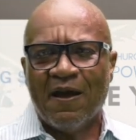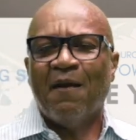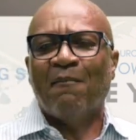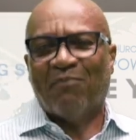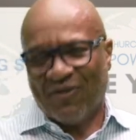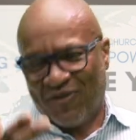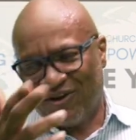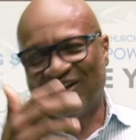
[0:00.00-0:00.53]

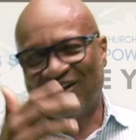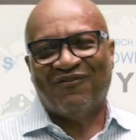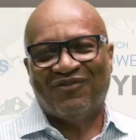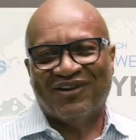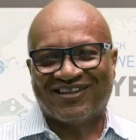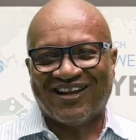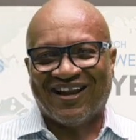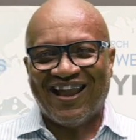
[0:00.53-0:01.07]
But the devil
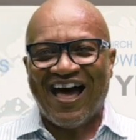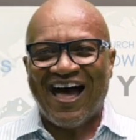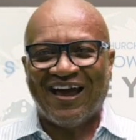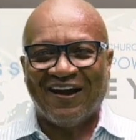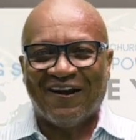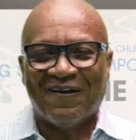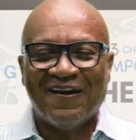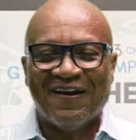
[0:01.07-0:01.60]
is a
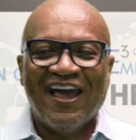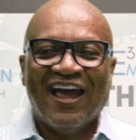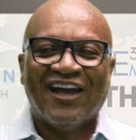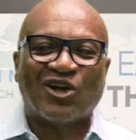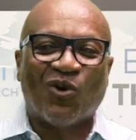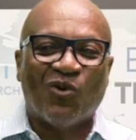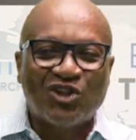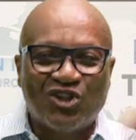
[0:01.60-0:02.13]
liar. And
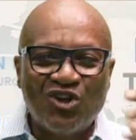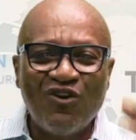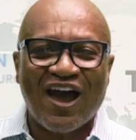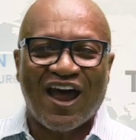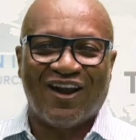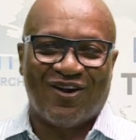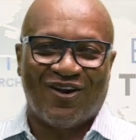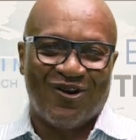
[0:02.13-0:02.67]
so what you got
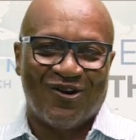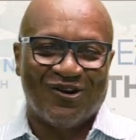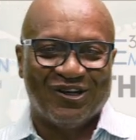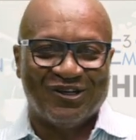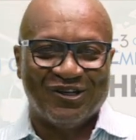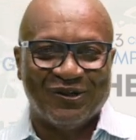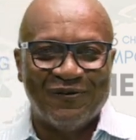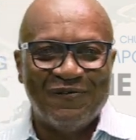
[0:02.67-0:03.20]
to learn to
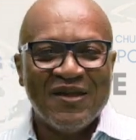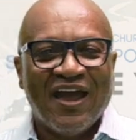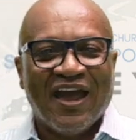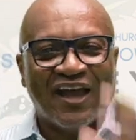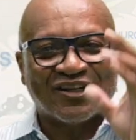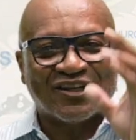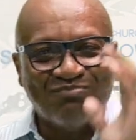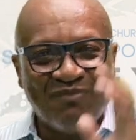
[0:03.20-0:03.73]
do
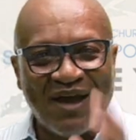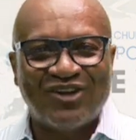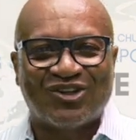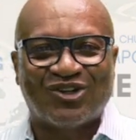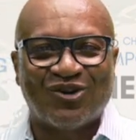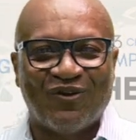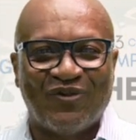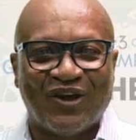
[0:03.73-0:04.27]
is make
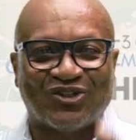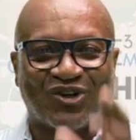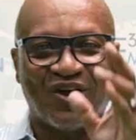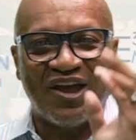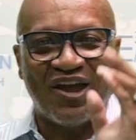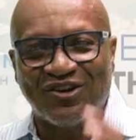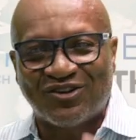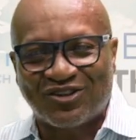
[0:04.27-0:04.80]
sure that your
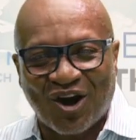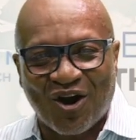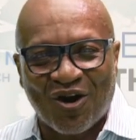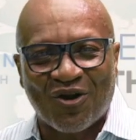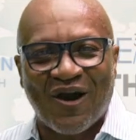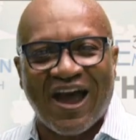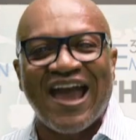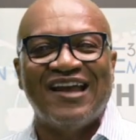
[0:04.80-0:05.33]

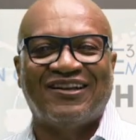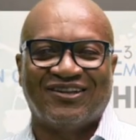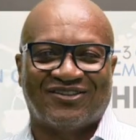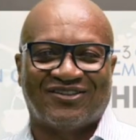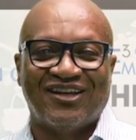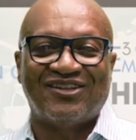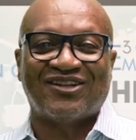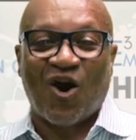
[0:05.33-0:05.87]
internal
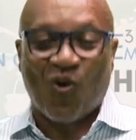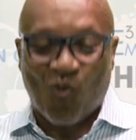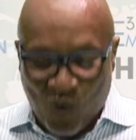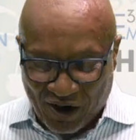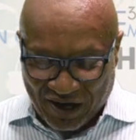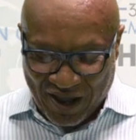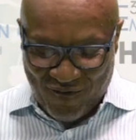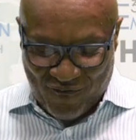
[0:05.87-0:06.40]
agencies are
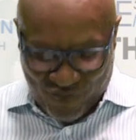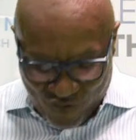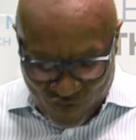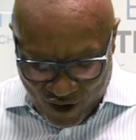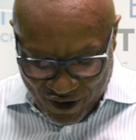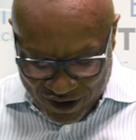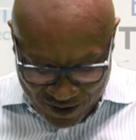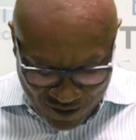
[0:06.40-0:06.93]
working
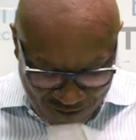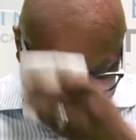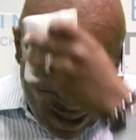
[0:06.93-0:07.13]
for you